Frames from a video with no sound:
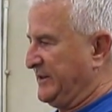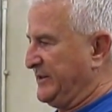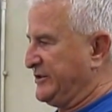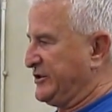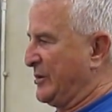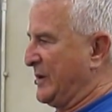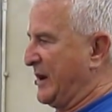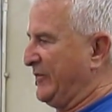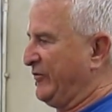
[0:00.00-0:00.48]

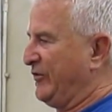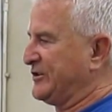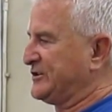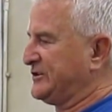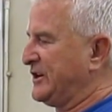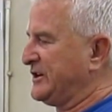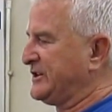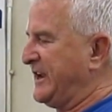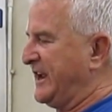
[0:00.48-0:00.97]
So when I first
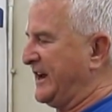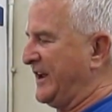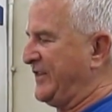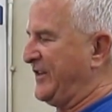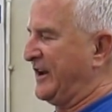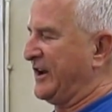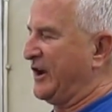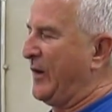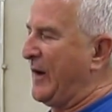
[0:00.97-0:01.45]
looked at it, I
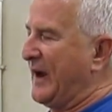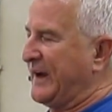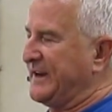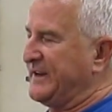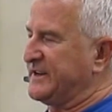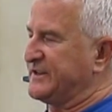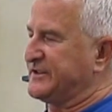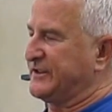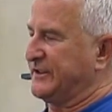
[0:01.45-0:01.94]
thought, oh, I
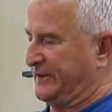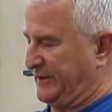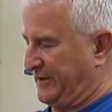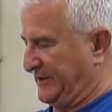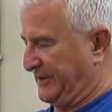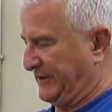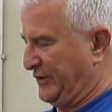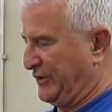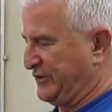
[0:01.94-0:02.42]
could just
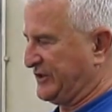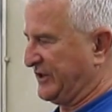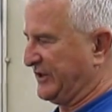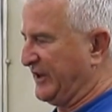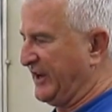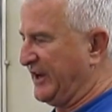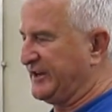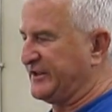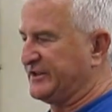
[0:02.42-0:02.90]
loosen
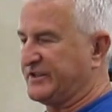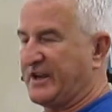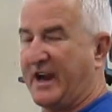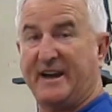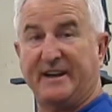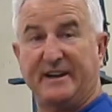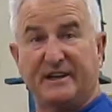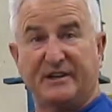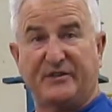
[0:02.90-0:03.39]
this,
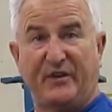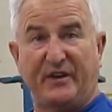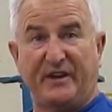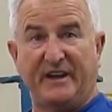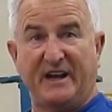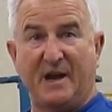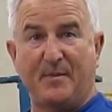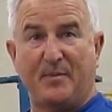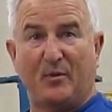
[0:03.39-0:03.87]
tighten this
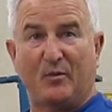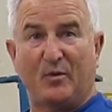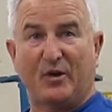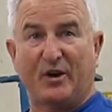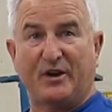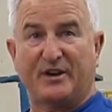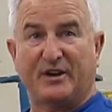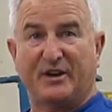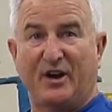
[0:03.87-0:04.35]
fitting up, and we're
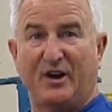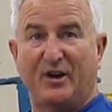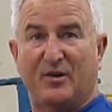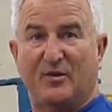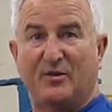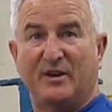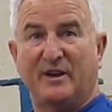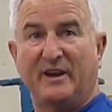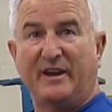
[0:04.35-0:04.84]
good to
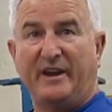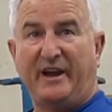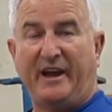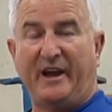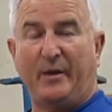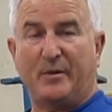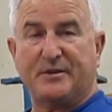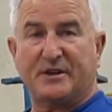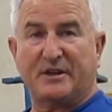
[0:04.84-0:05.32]
go. And
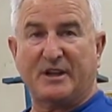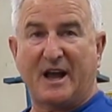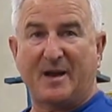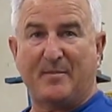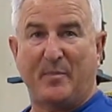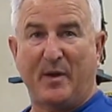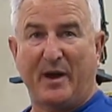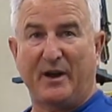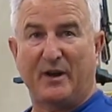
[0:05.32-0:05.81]
it was a
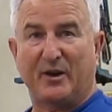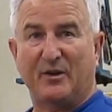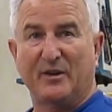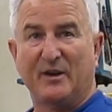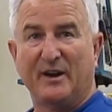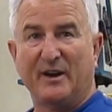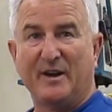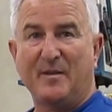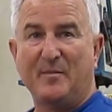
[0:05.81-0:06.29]
lot
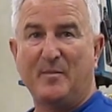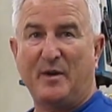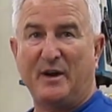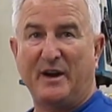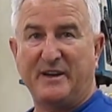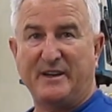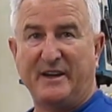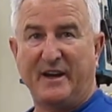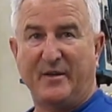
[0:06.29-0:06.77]
better, but
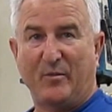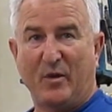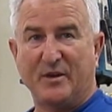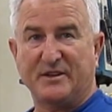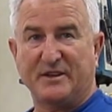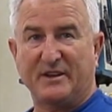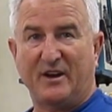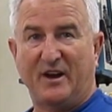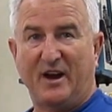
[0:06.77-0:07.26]
it
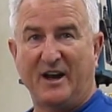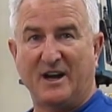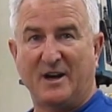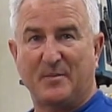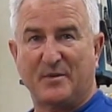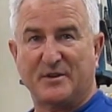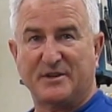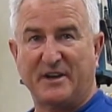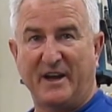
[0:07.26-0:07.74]
wasn't
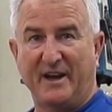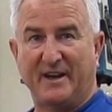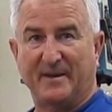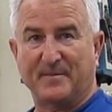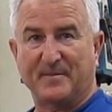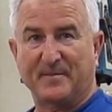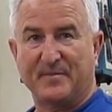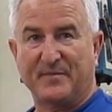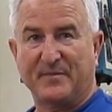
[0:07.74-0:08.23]

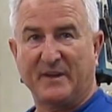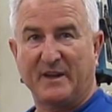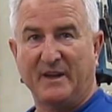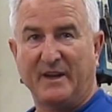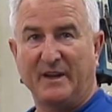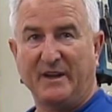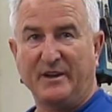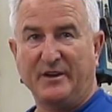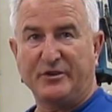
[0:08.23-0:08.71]
100%.
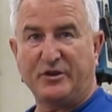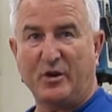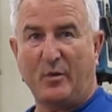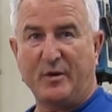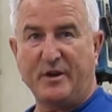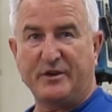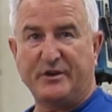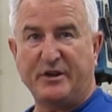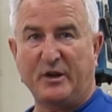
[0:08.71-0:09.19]
So
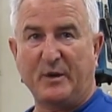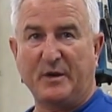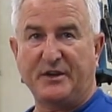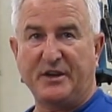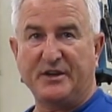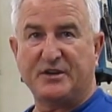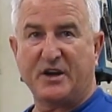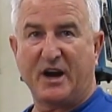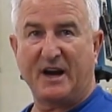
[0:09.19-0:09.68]
when you're dealing with
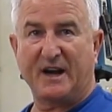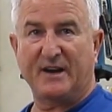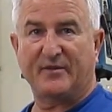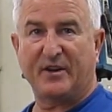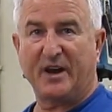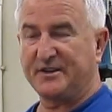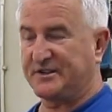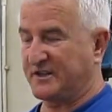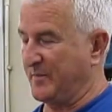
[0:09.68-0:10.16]
these kind of
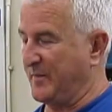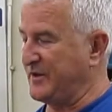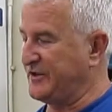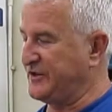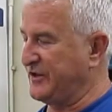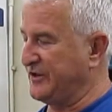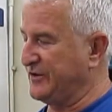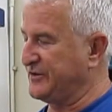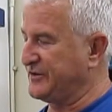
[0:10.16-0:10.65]
custom
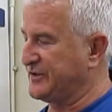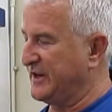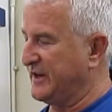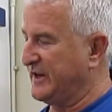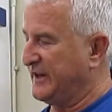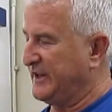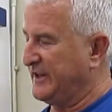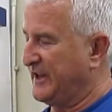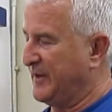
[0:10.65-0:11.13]
issues,
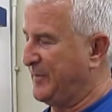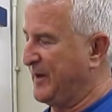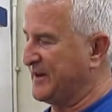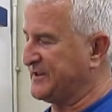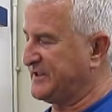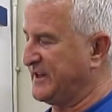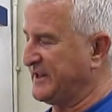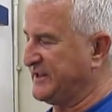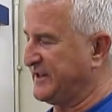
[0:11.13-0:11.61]
the
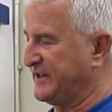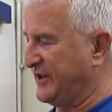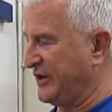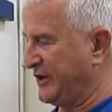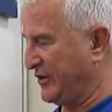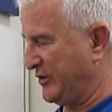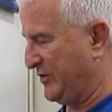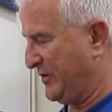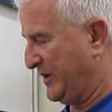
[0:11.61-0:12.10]
best thing to
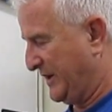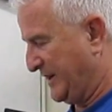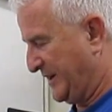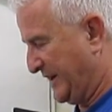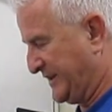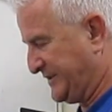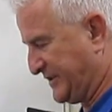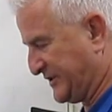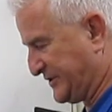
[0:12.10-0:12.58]
do
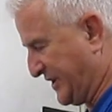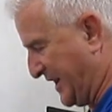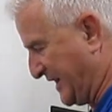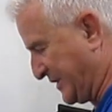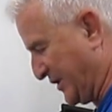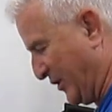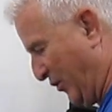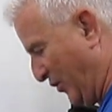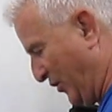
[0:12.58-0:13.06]
is just take
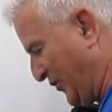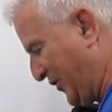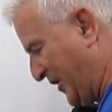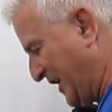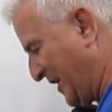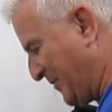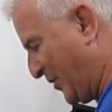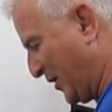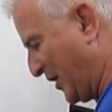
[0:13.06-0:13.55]
the whole
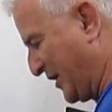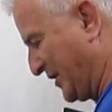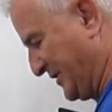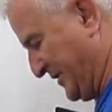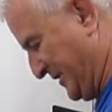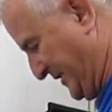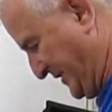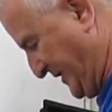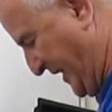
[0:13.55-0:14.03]
thing apart,
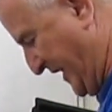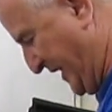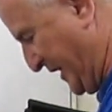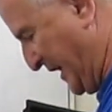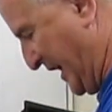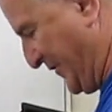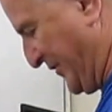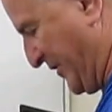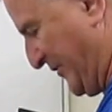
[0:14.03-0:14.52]
take it
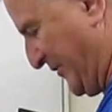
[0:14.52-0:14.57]
off the